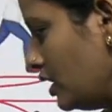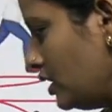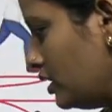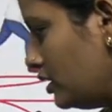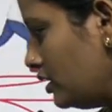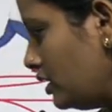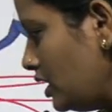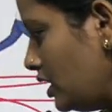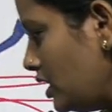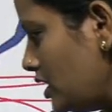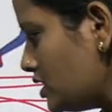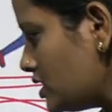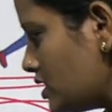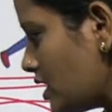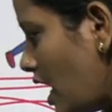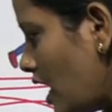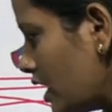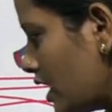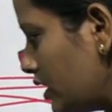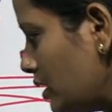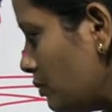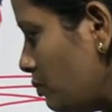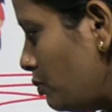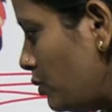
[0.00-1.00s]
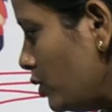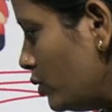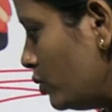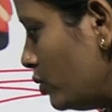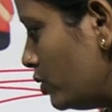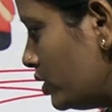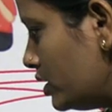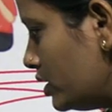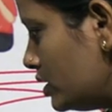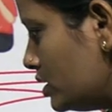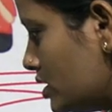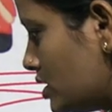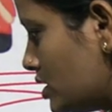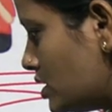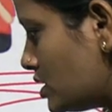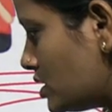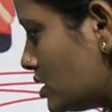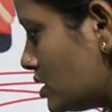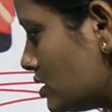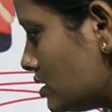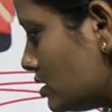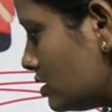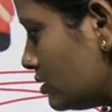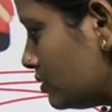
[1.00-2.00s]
These are the plurals